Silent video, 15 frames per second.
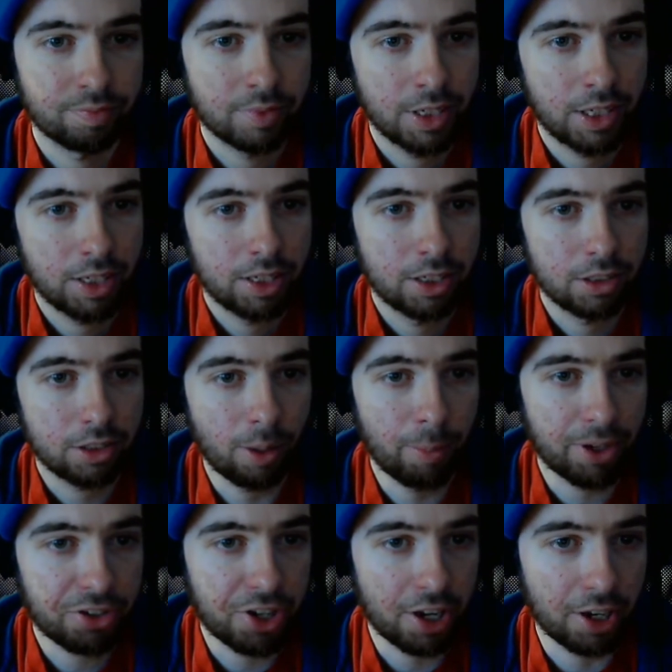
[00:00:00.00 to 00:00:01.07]
Somebody's
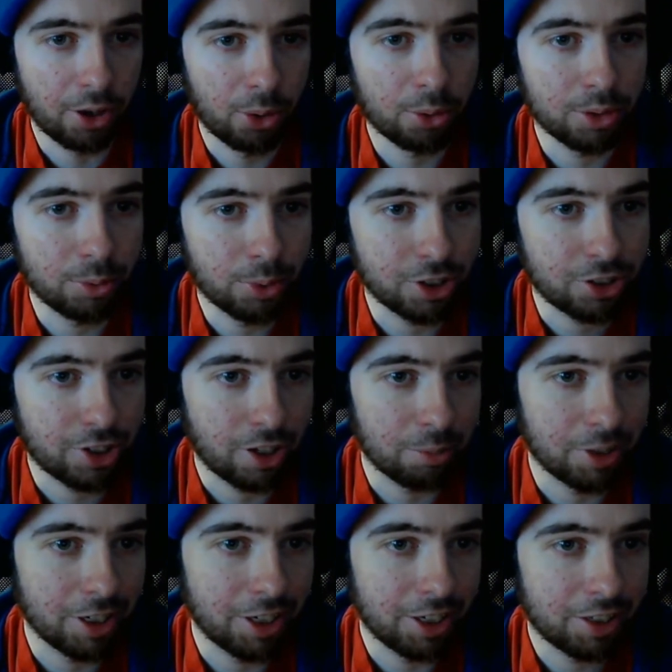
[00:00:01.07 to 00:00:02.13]
getting old and we're
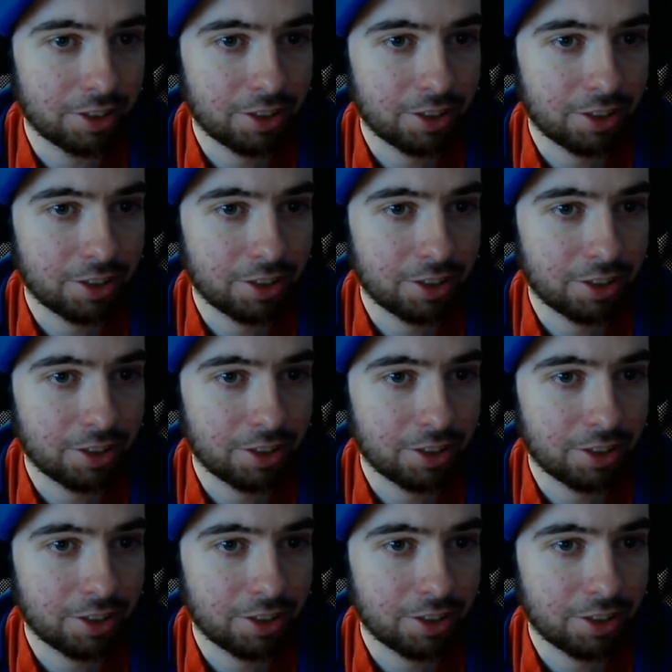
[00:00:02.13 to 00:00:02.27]
celebrating it.